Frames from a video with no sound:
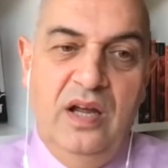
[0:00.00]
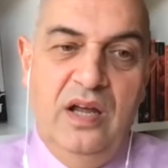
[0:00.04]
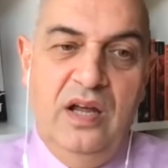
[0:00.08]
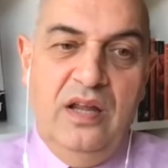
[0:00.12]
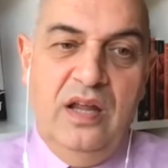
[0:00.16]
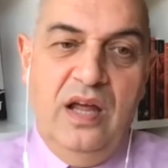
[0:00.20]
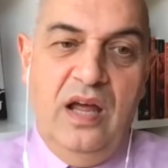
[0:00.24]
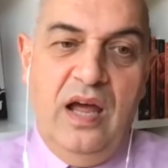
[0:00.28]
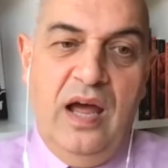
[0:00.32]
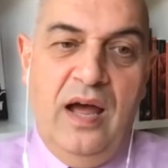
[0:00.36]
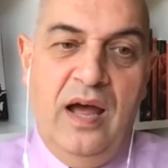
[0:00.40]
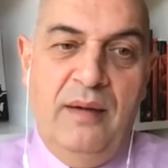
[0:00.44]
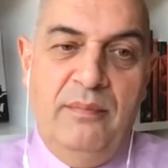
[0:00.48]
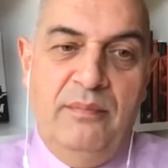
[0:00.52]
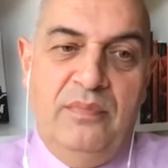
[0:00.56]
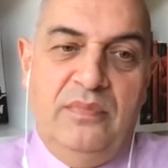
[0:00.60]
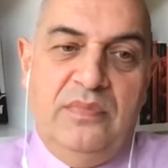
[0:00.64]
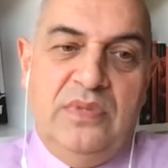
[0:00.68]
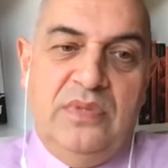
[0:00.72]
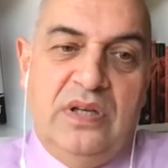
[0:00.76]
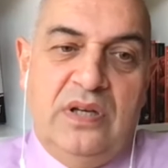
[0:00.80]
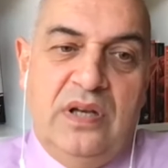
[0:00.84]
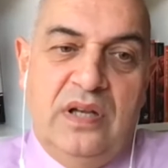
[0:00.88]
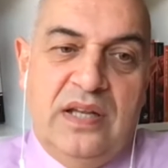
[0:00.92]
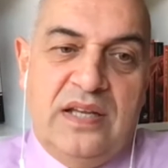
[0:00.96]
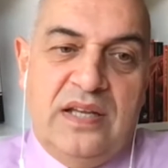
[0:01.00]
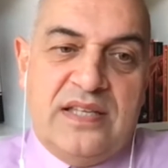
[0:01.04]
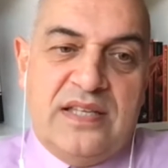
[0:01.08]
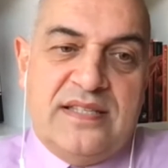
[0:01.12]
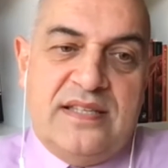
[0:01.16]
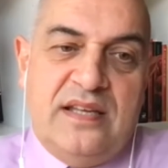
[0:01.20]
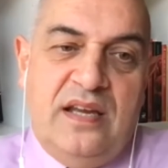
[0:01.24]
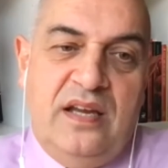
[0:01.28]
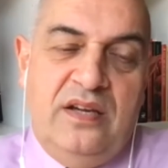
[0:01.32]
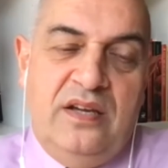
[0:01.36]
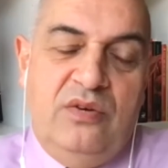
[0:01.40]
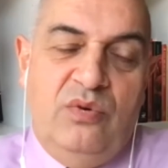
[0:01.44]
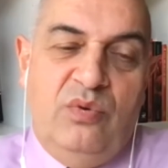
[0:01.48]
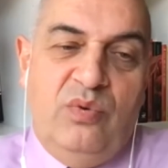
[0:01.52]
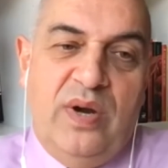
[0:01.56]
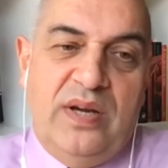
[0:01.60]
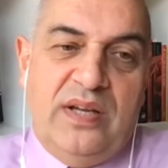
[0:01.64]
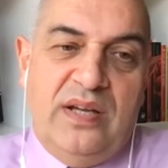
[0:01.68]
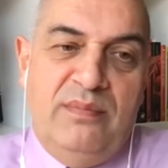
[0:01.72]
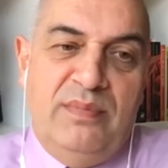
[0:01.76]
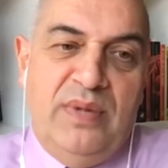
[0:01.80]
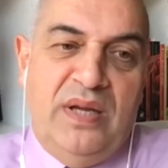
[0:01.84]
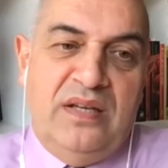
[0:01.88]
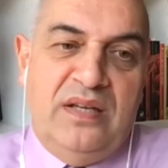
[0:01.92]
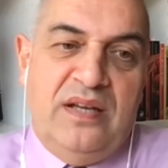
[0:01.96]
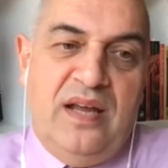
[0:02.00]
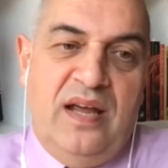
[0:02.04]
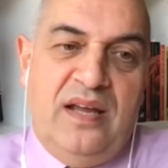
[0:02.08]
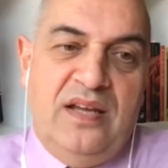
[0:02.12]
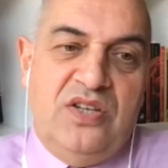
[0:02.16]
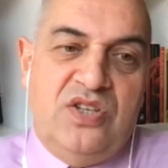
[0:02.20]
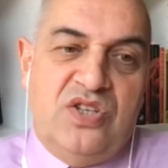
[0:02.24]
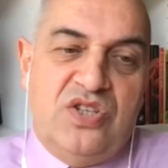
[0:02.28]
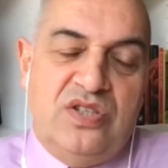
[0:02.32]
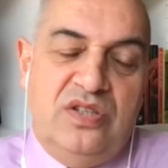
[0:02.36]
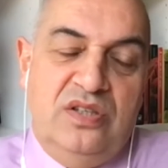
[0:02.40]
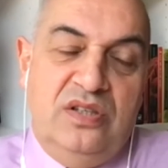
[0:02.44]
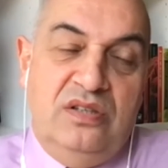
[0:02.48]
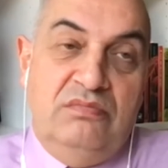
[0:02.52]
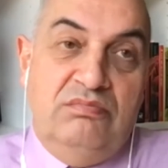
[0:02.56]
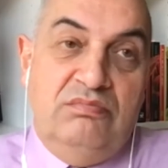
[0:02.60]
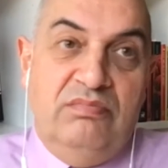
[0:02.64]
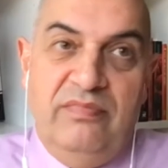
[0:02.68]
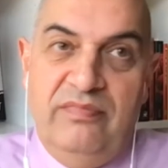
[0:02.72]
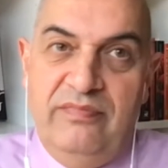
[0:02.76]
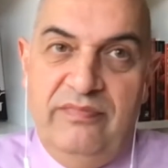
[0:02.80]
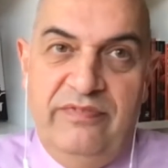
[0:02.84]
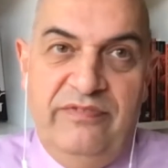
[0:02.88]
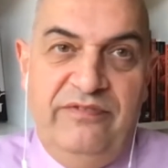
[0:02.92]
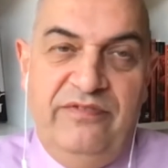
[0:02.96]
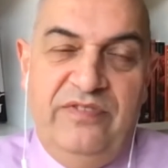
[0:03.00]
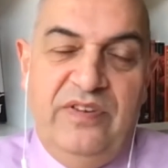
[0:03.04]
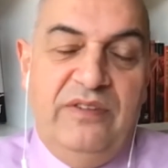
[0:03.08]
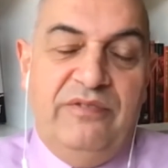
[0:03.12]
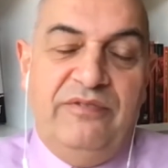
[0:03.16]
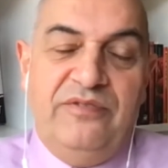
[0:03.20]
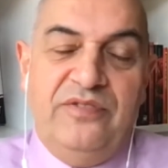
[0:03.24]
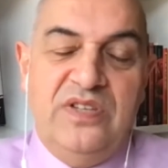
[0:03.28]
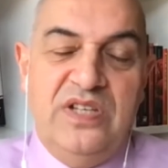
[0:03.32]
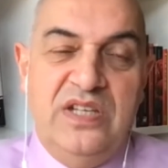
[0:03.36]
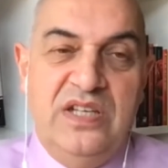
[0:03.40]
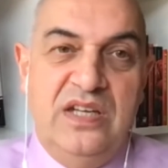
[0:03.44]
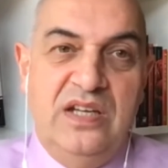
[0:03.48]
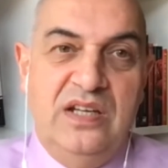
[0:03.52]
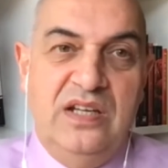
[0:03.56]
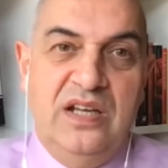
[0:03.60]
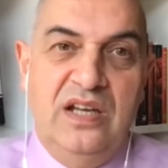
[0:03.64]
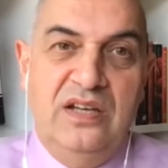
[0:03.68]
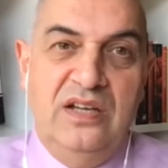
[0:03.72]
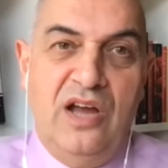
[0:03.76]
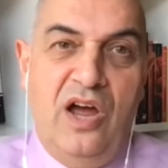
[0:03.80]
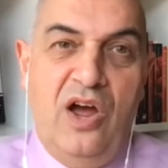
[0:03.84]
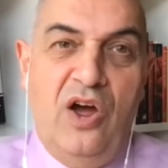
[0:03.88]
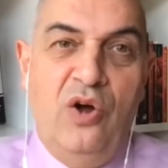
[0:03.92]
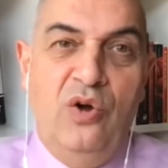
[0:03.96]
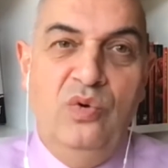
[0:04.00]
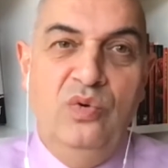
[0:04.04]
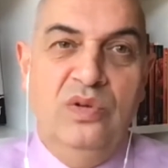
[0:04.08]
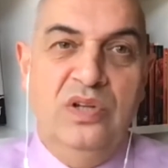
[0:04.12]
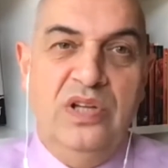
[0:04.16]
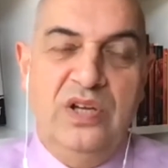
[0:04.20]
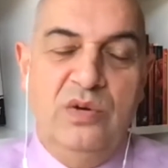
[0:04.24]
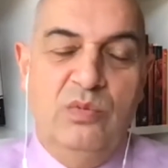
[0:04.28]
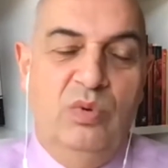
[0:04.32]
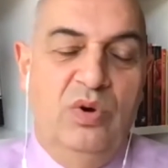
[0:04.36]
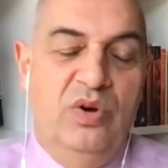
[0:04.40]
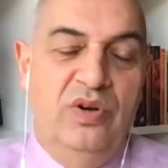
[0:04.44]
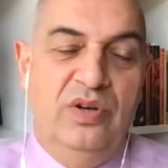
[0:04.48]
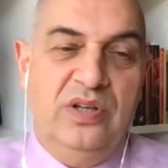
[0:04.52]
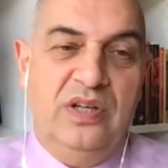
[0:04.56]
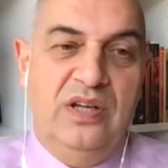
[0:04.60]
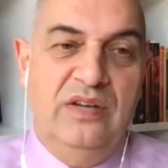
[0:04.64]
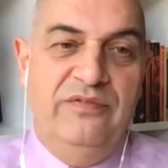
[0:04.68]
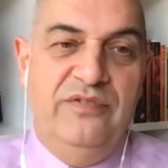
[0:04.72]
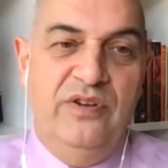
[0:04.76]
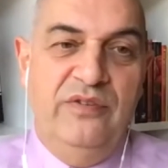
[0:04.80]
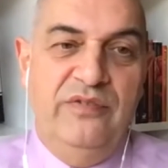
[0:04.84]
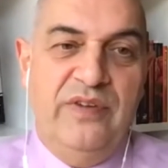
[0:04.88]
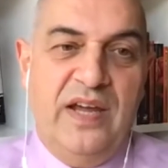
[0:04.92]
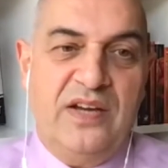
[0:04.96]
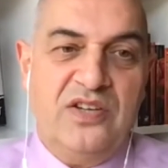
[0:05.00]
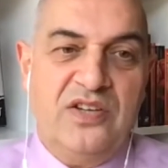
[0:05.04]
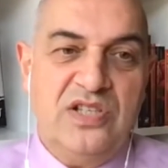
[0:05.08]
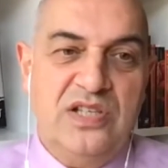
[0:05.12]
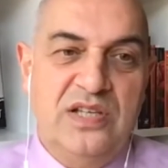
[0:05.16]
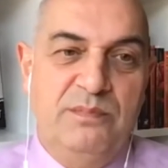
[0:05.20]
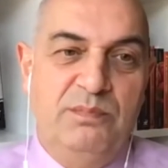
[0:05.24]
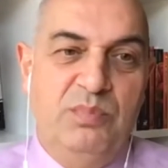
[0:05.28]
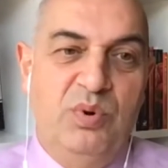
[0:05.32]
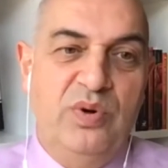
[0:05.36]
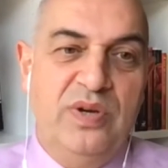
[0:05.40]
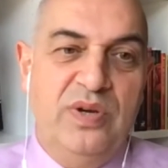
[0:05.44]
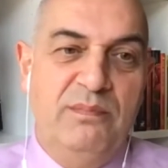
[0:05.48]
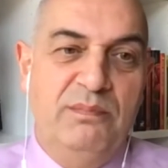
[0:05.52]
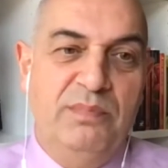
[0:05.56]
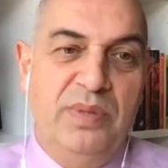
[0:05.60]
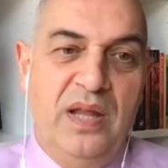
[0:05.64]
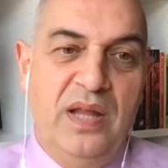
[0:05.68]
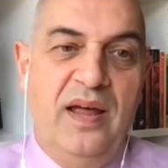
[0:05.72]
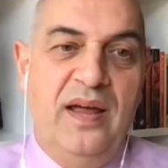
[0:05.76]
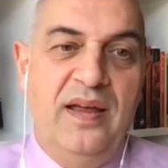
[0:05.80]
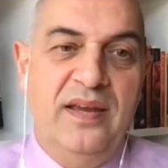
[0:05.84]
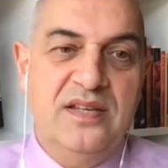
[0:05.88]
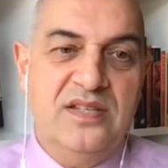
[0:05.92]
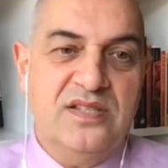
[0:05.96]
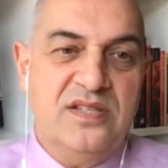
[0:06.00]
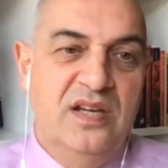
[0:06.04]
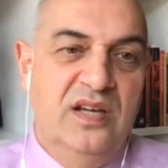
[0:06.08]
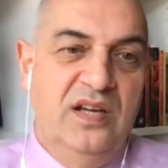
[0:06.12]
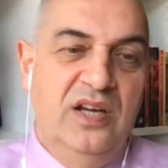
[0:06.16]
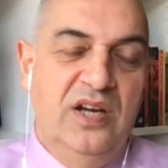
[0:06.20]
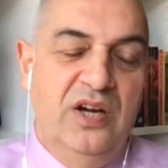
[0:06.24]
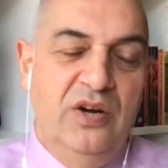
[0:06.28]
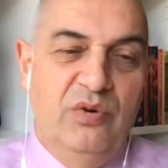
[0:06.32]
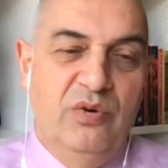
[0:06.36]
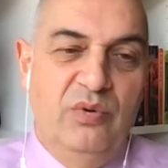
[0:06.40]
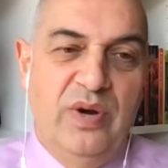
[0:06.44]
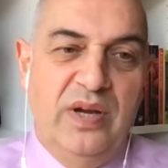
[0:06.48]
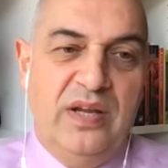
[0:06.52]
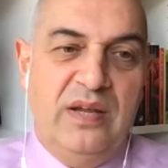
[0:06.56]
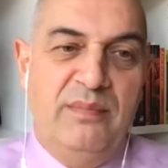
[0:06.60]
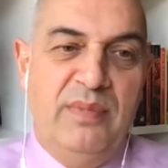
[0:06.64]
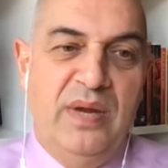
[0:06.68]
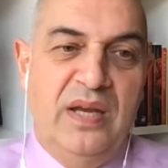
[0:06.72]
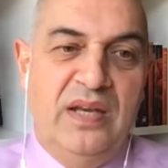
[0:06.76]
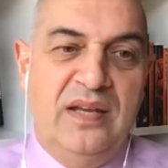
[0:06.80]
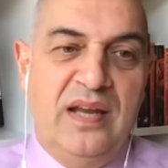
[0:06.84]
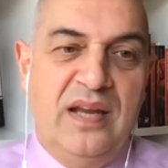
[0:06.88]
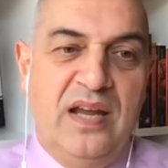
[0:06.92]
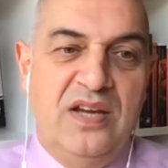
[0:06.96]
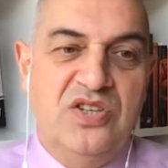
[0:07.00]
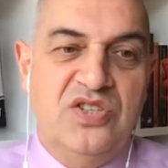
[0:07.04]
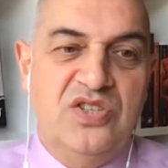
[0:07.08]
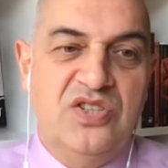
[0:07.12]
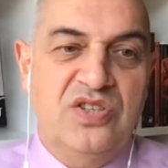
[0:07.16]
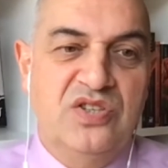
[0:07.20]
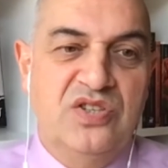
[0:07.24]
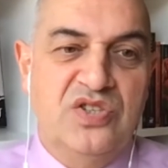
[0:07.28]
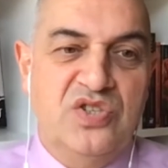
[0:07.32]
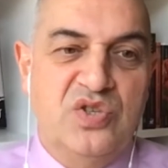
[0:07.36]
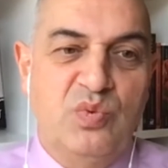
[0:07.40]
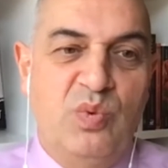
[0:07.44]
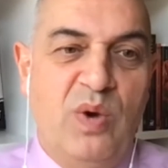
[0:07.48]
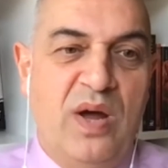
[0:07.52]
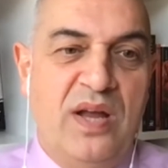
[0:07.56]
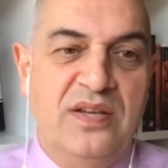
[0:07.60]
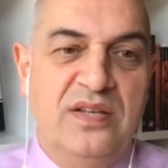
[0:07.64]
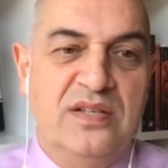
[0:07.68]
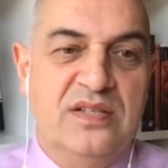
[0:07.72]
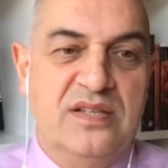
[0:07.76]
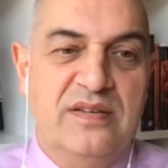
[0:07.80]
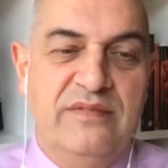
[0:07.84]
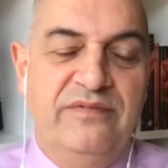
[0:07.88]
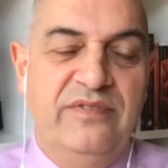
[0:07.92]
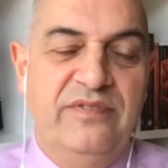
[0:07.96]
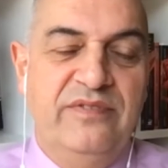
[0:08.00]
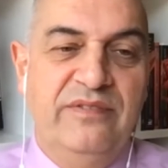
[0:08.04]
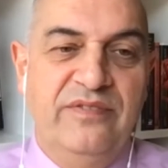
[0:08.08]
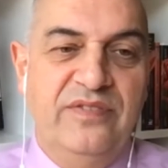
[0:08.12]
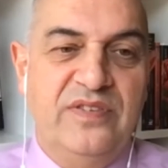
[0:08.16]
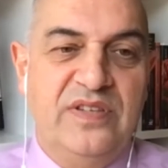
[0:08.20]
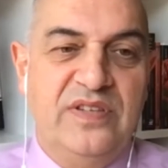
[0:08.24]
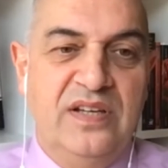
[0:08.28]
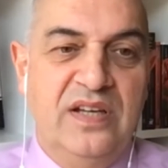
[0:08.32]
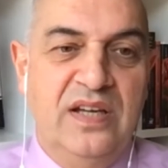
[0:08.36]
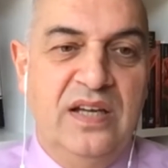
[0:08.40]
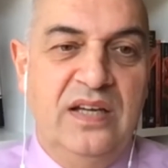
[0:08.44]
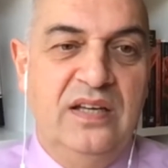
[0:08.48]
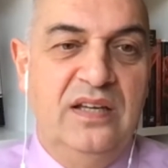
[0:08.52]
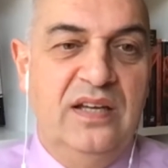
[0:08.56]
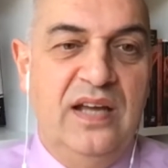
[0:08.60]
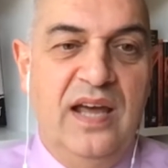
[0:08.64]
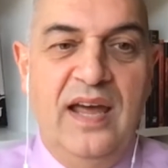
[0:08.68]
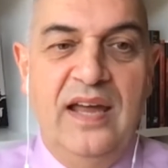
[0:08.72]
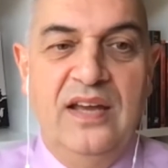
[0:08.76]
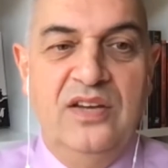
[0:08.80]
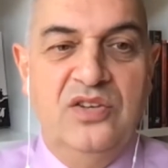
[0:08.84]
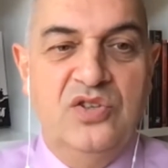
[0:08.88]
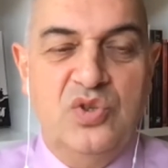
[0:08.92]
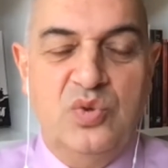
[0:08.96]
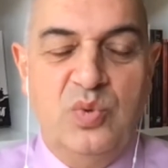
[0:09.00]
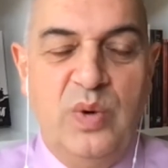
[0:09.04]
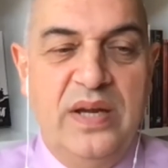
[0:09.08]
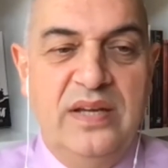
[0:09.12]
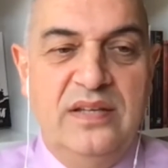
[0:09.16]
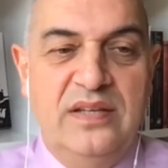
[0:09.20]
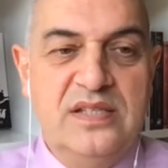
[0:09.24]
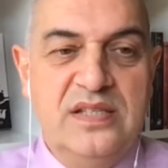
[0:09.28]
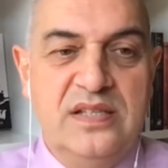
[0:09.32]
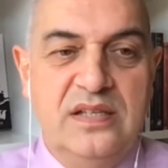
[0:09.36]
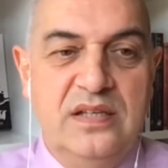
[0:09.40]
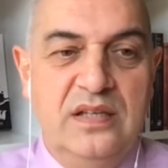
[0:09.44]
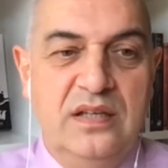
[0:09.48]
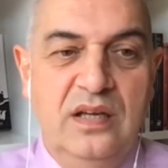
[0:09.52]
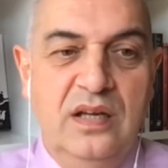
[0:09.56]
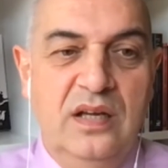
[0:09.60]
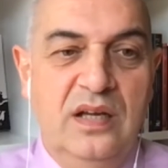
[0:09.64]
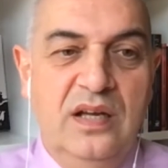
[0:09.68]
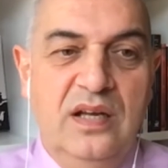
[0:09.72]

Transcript: let's say recommendation 50 can only work if you've actually put in place recommendations 1 to 15 and 20.